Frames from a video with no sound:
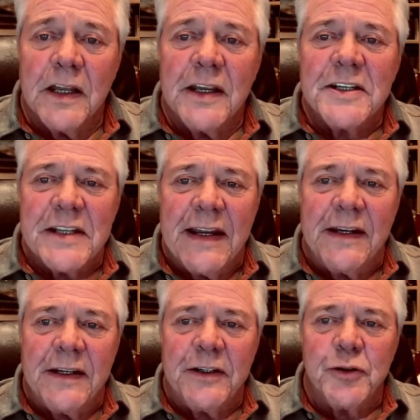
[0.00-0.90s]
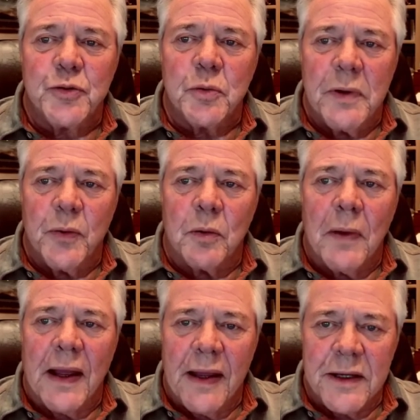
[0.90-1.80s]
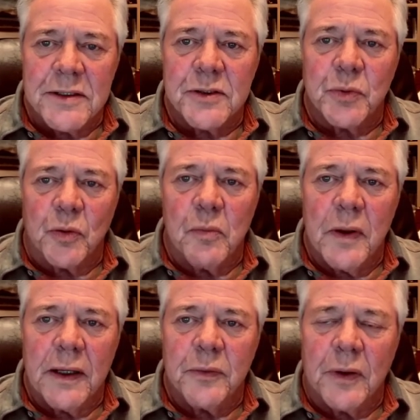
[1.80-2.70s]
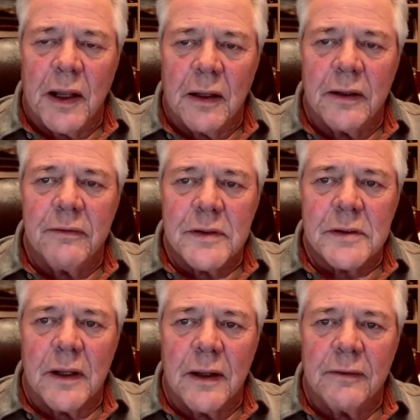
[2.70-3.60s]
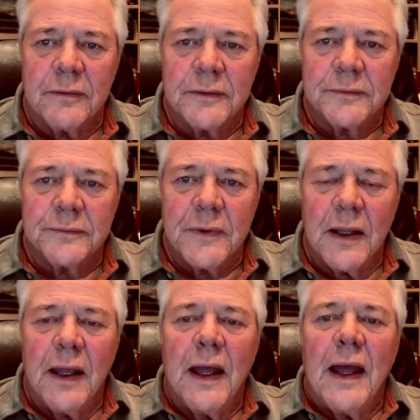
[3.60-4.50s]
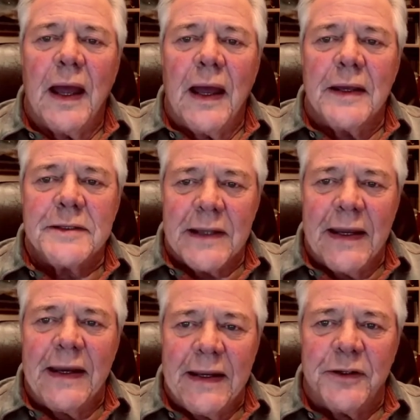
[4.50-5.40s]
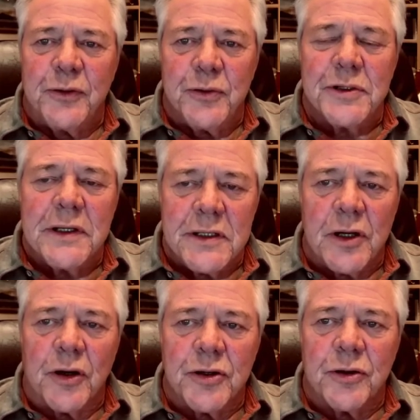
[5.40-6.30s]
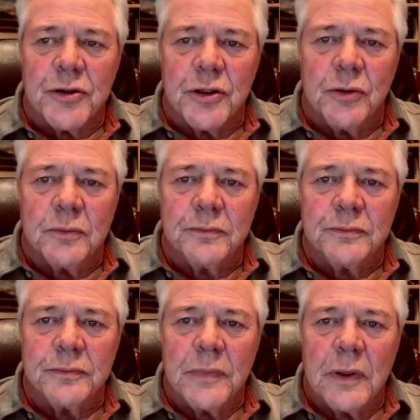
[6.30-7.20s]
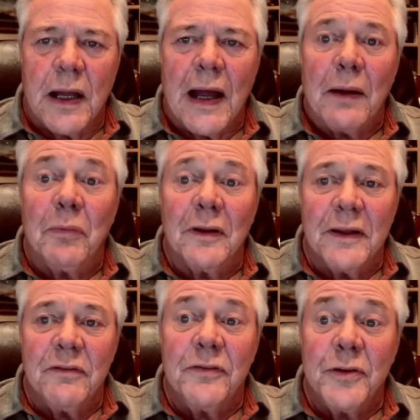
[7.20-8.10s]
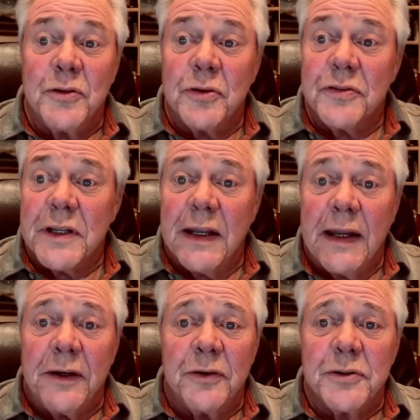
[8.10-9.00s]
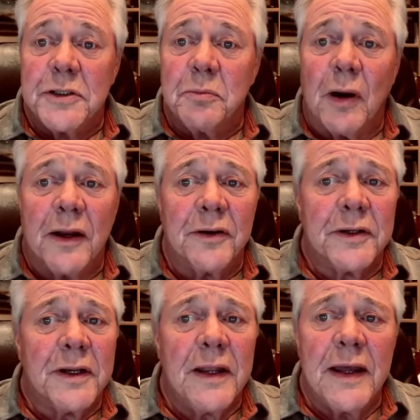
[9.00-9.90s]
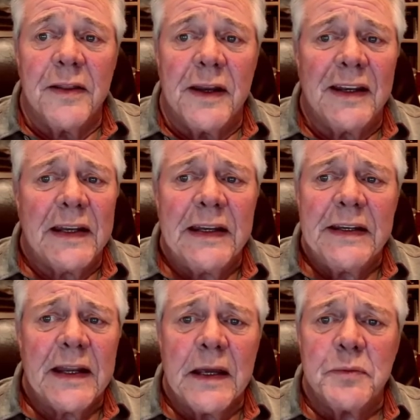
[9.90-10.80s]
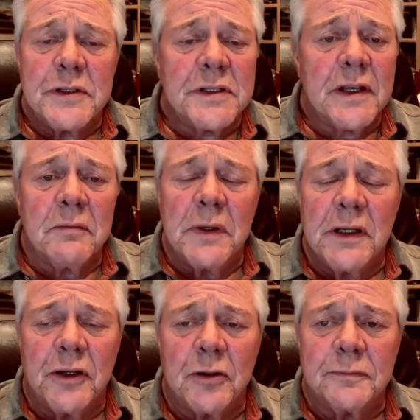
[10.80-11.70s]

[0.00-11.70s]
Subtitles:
St. Andrews will be where my ashes will remain when I leave this life. St. Andrews is our church home. I believe the future of St. Andrews is brighter today than at any time since I've been here.